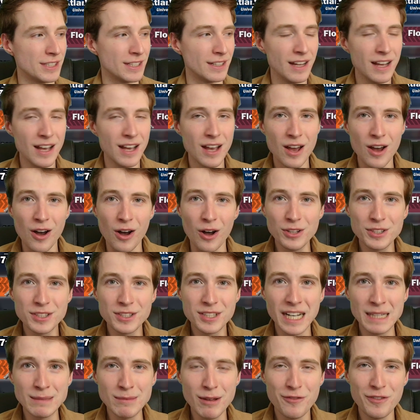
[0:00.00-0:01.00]
And
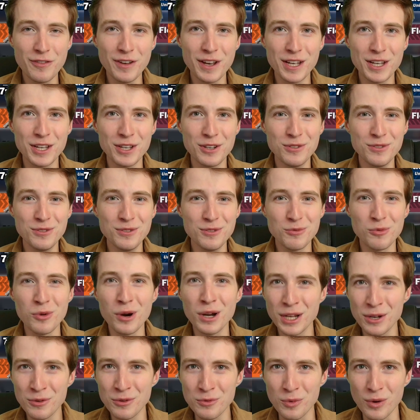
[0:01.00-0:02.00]
all-time FAU,
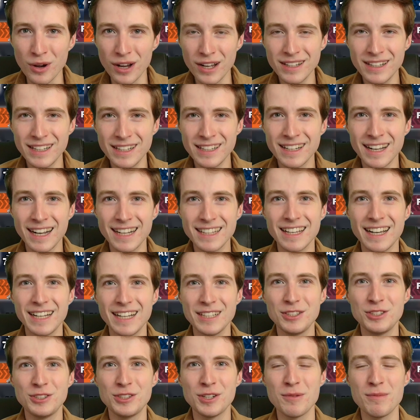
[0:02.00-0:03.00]
1-1 in
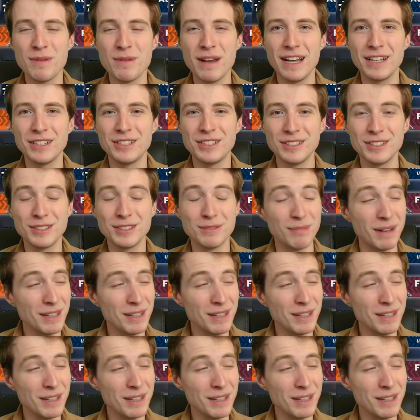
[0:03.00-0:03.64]
Nightlight show matches.